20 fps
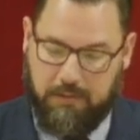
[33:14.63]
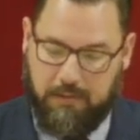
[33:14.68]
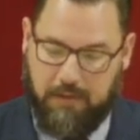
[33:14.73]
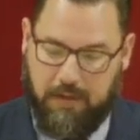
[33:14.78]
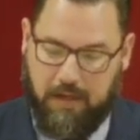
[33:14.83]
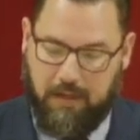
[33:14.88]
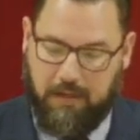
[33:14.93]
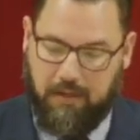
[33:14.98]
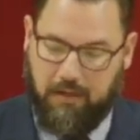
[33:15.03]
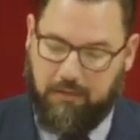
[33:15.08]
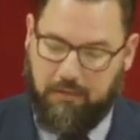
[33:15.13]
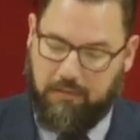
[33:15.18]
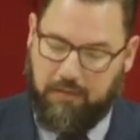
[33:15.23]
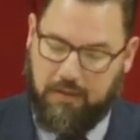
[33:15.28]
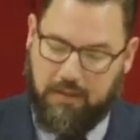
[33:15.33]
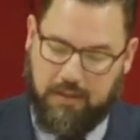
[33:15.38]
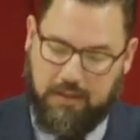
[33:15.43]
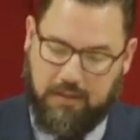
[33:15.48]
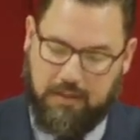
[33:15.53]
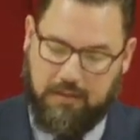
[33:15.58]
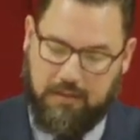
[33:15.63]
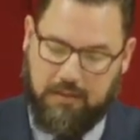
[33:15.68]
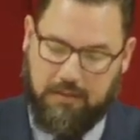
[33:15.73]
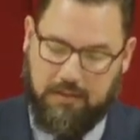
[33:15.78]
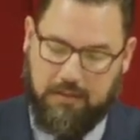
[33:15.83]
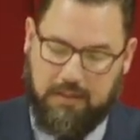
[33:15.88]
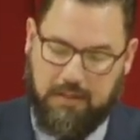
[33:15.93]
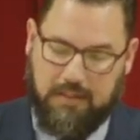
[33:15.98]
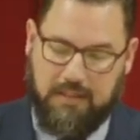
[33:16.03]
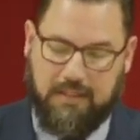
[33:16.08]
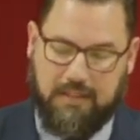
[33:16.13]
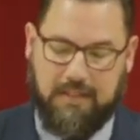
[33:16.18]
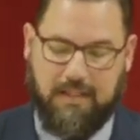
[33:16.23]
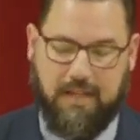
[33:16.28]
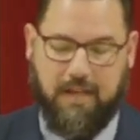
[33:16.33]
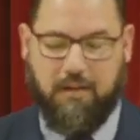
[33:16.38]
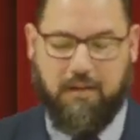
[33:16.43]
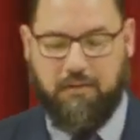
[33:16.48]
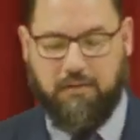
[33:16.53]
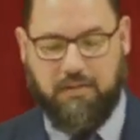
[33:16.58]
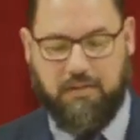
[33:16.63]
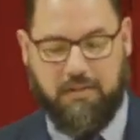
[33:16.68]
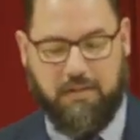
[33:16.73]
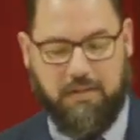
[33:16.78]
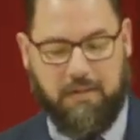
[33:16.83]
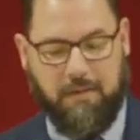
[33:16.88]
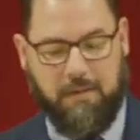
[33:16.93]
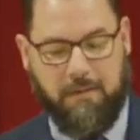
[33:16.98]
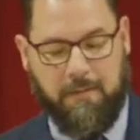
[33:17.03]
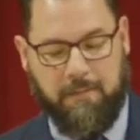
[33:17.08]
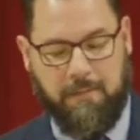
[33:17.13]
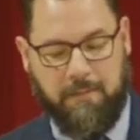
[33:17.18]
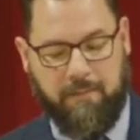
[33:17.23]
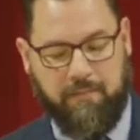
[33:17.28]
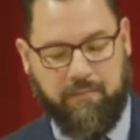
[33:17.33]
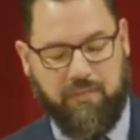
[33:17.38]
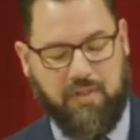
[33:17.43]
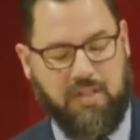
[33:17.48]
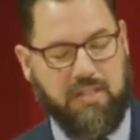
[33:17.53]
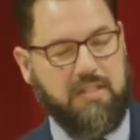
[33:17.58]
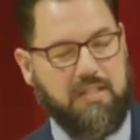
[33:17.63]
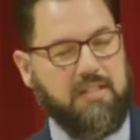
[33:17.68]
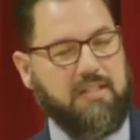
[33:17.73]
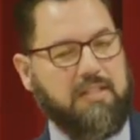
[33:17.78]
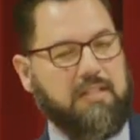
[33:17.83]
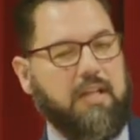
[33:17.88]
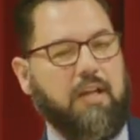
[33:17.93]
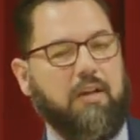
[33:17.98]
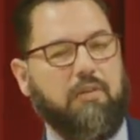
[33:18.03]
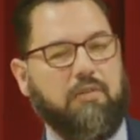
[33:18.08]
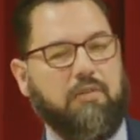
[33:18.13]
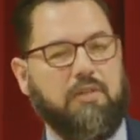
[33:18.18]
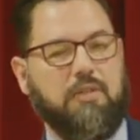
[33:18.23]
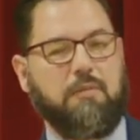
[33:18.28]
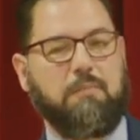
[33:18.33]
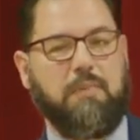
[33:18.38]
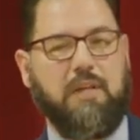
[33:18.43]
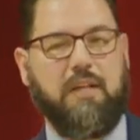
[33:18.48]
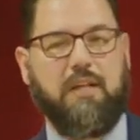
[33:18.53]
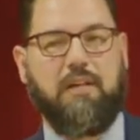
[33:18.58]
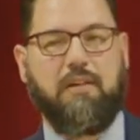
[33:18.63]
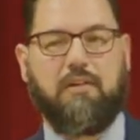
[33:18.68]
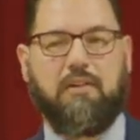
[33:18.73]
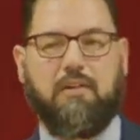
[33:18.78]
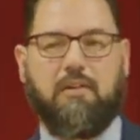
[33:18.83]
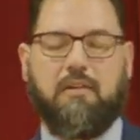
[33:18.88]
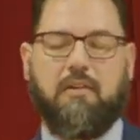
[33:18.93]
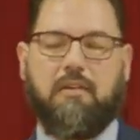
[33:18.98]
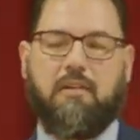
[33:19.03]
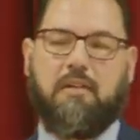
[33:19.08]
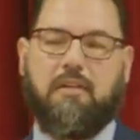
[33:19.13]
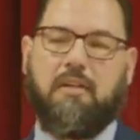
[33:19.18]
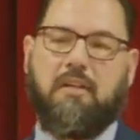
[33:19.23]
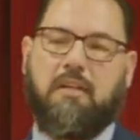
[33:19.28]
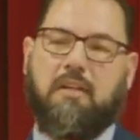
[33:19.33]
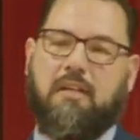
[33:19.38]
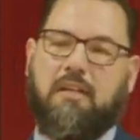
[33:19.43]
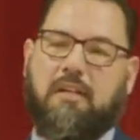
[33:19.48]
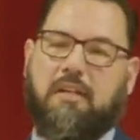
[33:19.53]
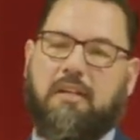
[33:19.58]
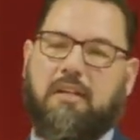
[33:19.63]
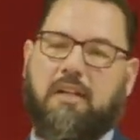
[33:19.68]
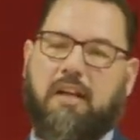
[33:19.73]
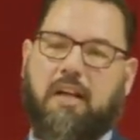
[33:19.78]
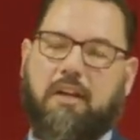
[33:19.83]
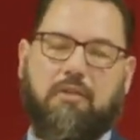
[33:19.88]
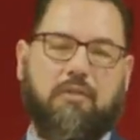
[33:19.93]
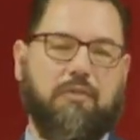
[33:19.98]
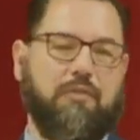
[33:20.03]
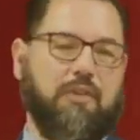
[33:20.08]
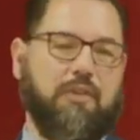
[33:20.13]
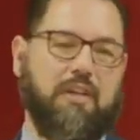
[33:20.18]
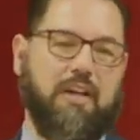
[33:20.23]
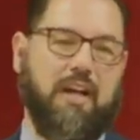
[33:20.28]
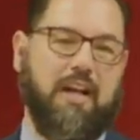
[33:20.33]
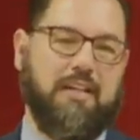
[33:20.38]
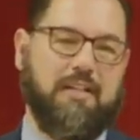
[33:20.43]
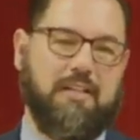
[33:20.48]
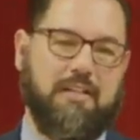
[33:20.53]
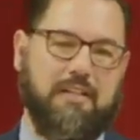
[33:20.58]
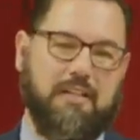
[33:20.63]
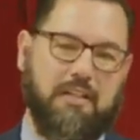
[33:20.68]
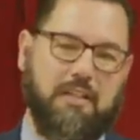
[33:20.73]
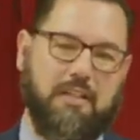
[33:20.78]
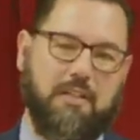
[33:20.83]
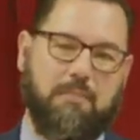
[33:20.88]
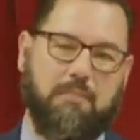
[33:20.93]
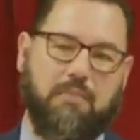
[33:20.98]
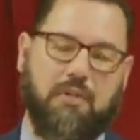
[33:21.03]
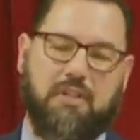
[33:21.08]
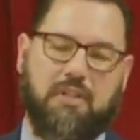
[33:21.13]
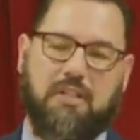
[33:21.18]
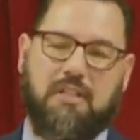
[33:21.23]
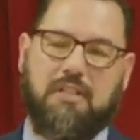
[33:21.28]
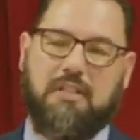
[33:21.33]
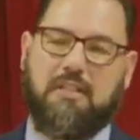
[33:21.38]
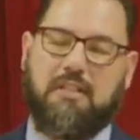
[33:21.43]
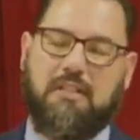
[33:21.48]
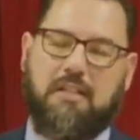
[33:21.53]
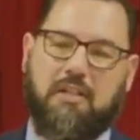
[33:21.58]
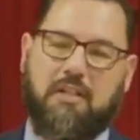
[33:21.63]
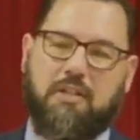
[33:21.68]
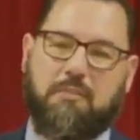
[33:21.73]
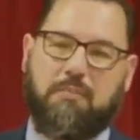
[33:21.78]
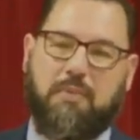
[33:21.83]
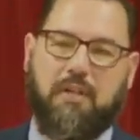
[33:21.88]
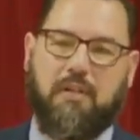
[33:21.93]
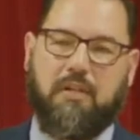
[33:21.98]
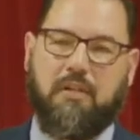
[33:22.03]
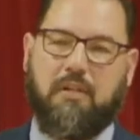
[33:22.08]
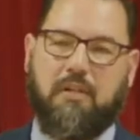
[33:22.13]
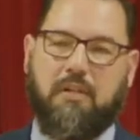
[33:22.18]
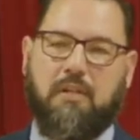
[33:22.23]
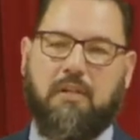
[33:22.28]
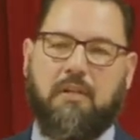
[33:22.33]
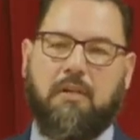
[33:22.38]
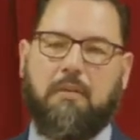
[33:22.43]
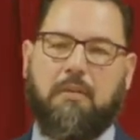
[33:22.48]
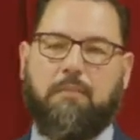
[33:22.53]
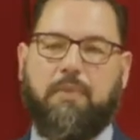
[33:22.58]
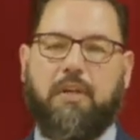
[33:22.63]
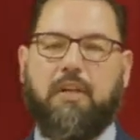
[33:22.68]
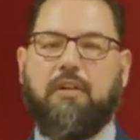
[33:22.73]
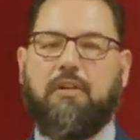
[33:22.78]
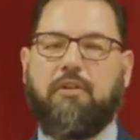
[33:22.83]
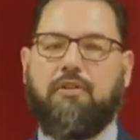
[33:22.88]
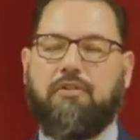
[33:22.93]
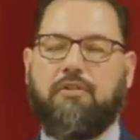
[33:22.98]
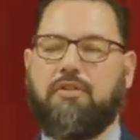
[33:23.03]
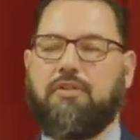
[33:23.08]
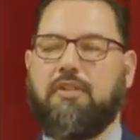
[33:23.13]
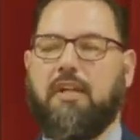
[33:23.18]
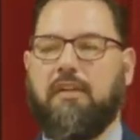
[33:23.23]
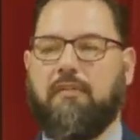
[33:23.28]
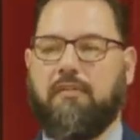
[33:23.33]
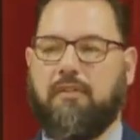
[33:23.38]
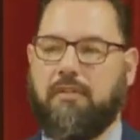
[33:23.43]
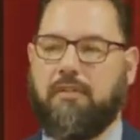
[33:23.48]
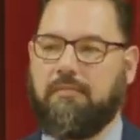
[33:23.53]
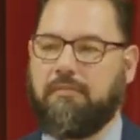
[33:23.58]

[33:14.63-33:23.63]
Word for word: I love this. Jesus tells Jesus tells Peter, I don't know if you catch this, but Jesus tells Peter, Peter, you're saved.